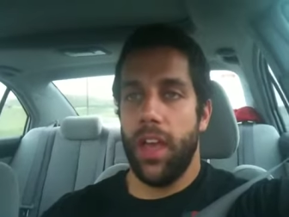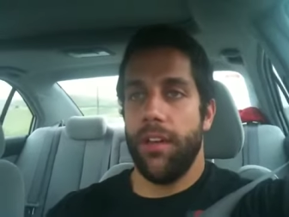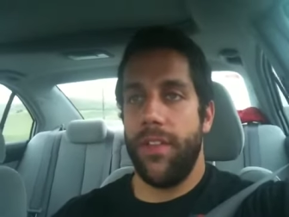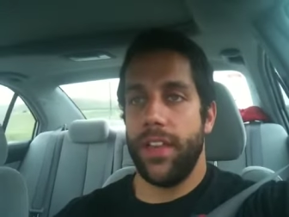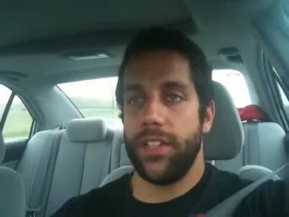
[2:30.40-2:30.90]

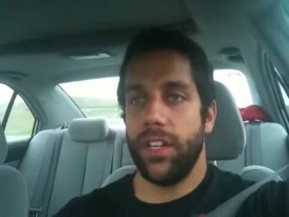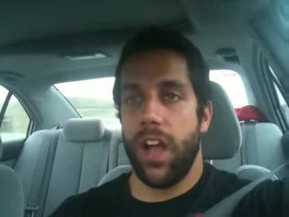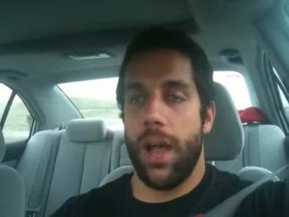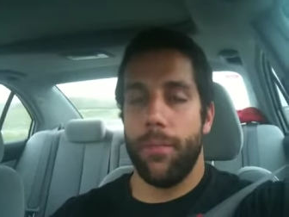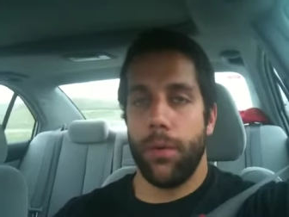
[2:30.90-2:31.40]
events in
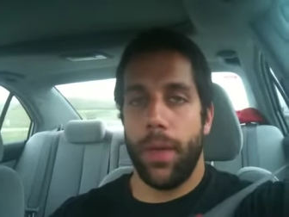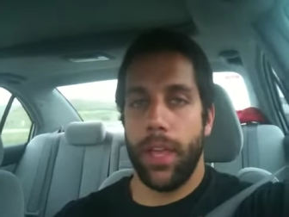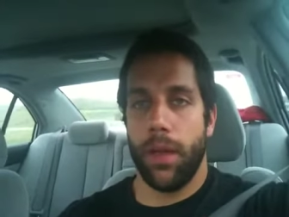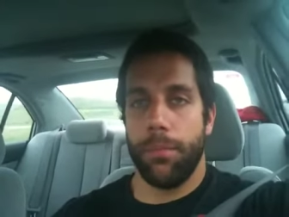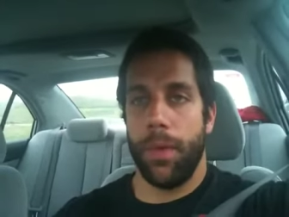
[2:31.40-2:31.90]
combo
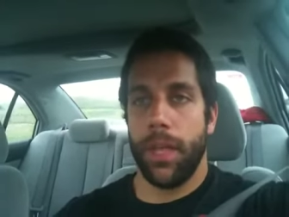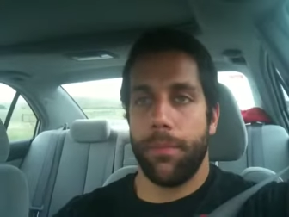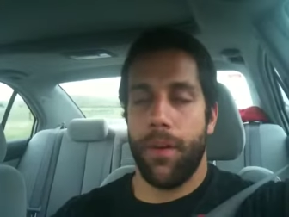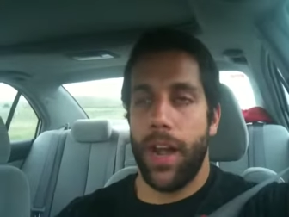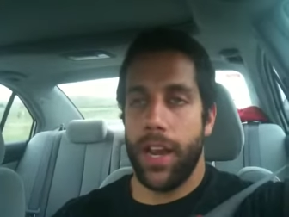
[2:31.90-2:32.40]
make up make
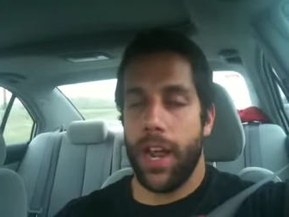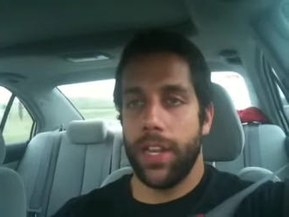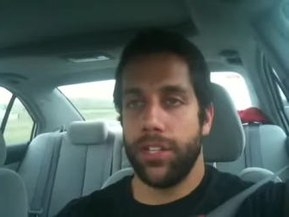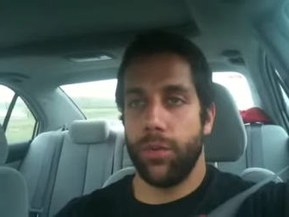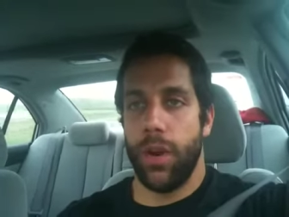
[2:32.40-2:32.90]
up Friday
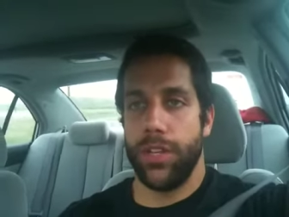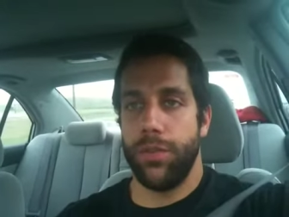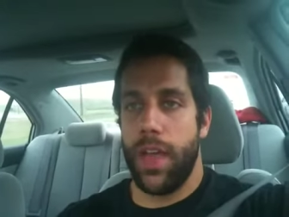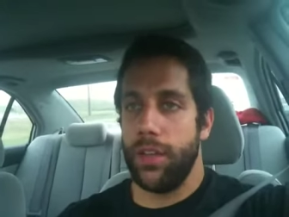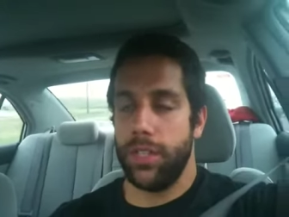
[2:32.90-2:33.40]
night. So run
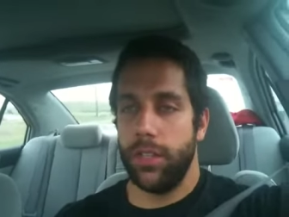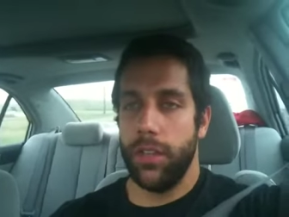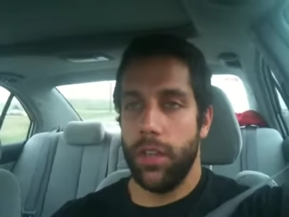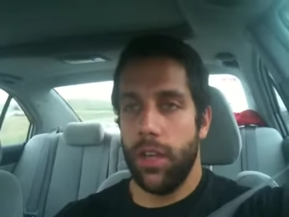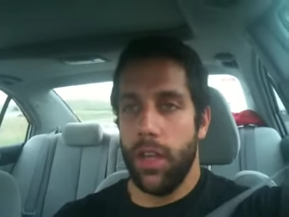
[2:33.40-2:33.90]

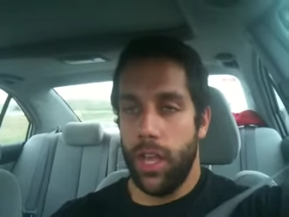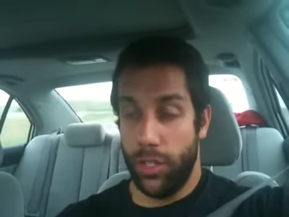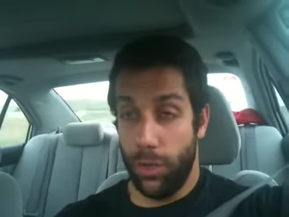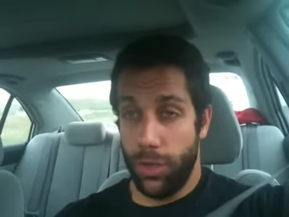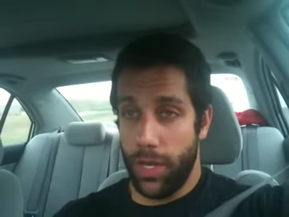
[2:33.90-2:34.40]
2,000. As
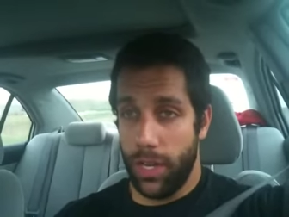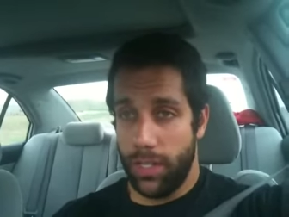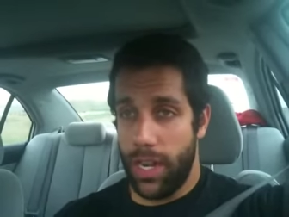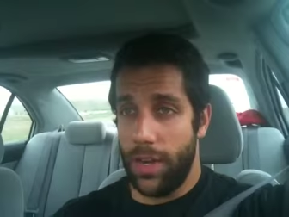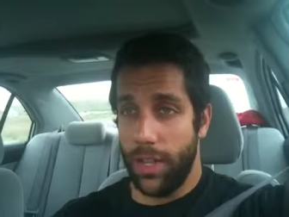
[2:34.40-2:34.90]
soon as you get
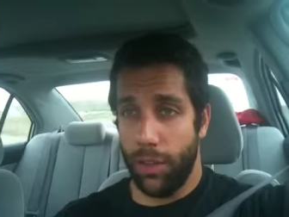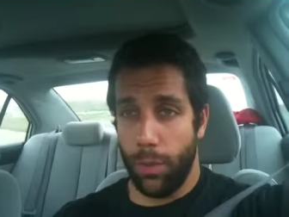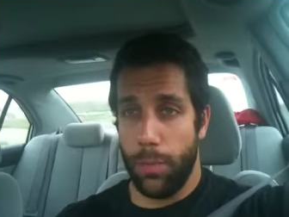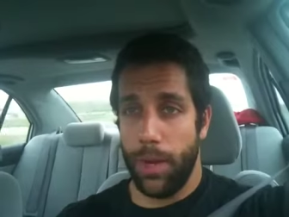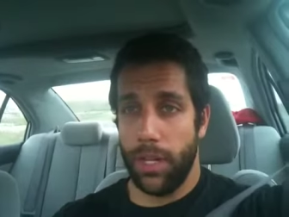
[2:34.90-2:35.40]
inside, you get
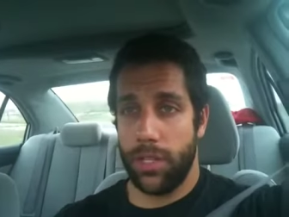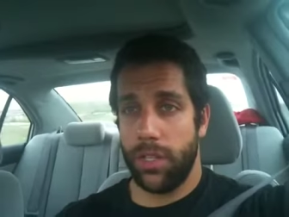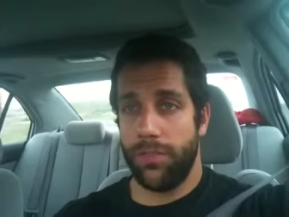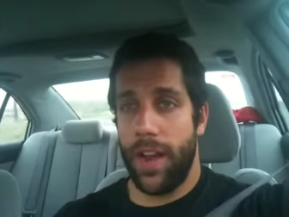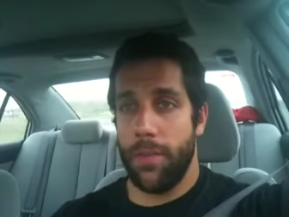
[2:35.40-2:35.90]
three minutes
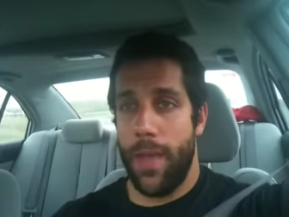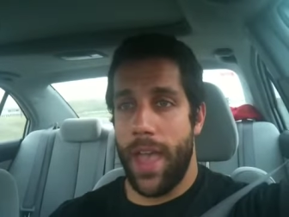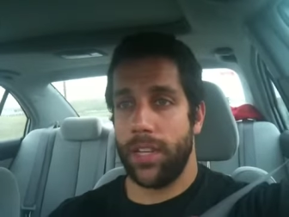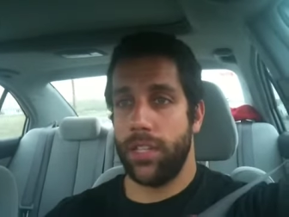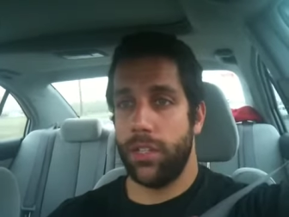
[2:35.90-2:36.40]
to find a
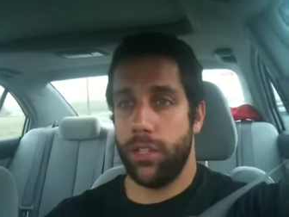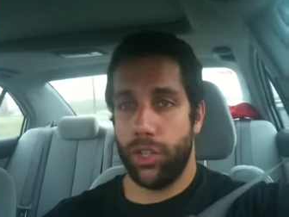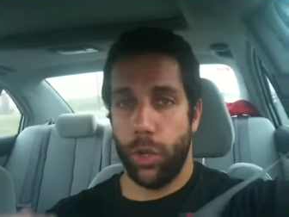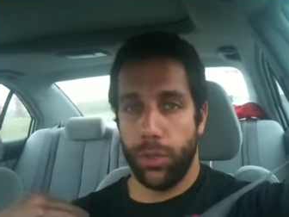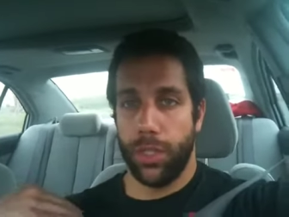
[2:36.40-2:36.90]
max
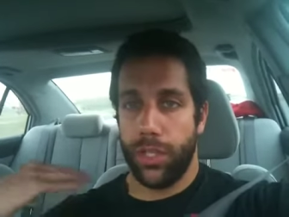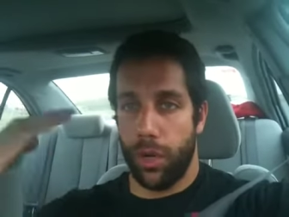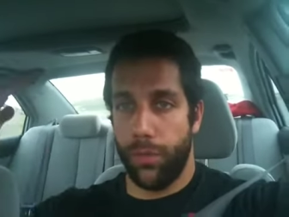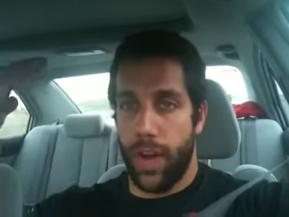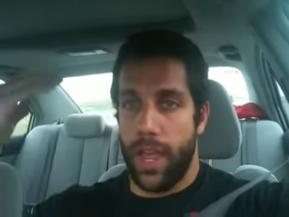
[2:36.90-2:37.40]
shoulder to
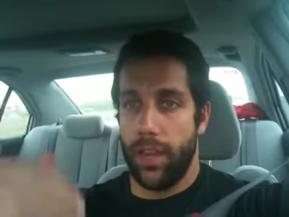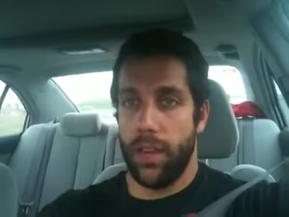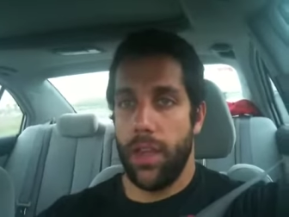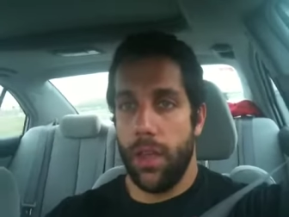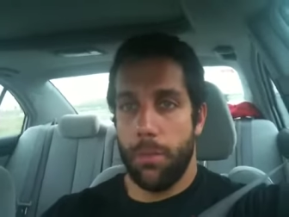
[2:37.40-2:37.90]

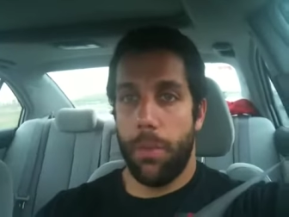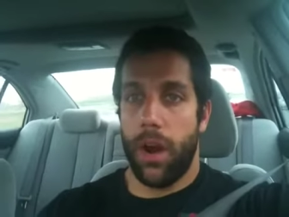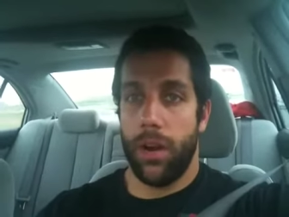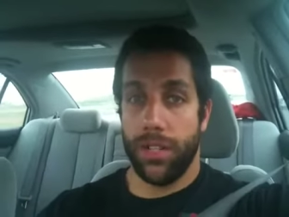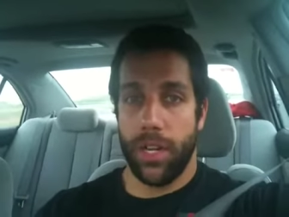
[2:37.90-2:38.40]
overhead.
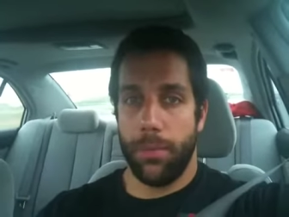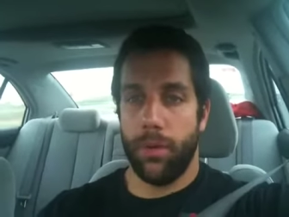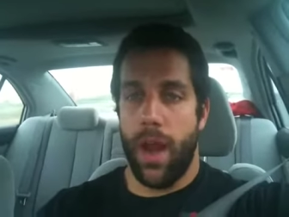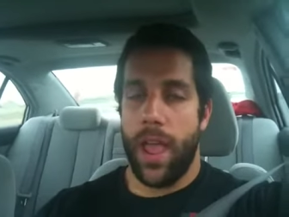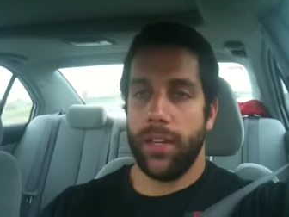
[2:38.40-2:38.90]
Bar is going to be
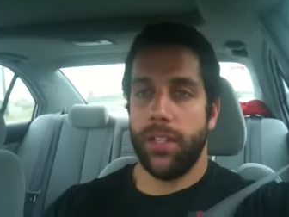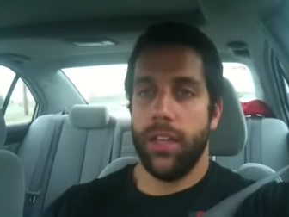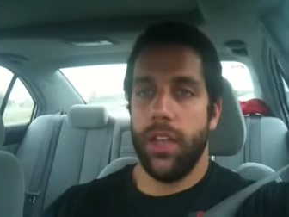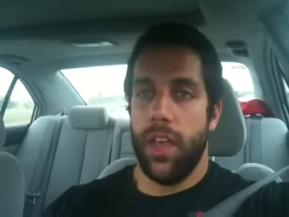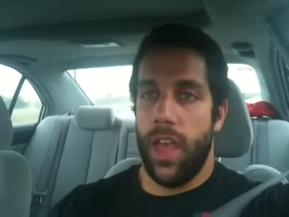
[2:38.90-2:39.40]
racked,
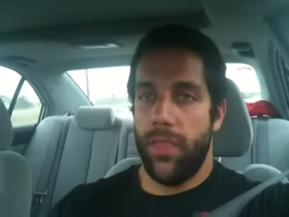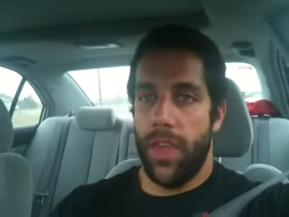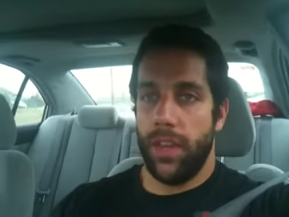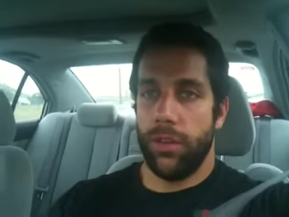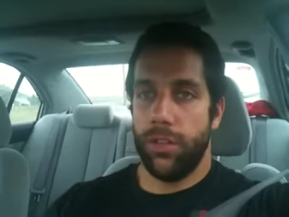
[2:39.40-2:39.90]
and
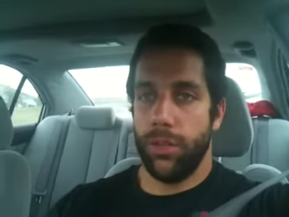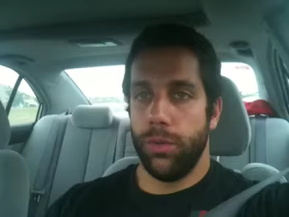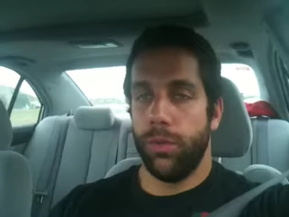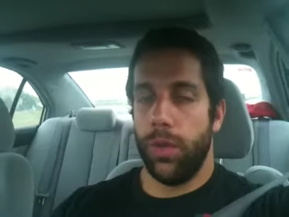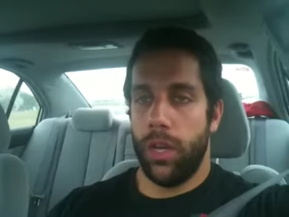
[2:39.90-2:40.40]
then you
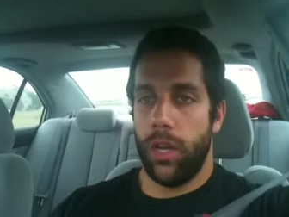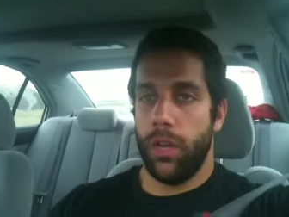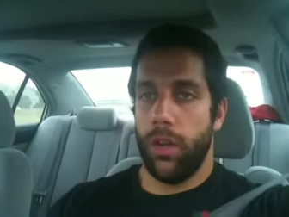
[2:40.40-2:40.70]
do uh,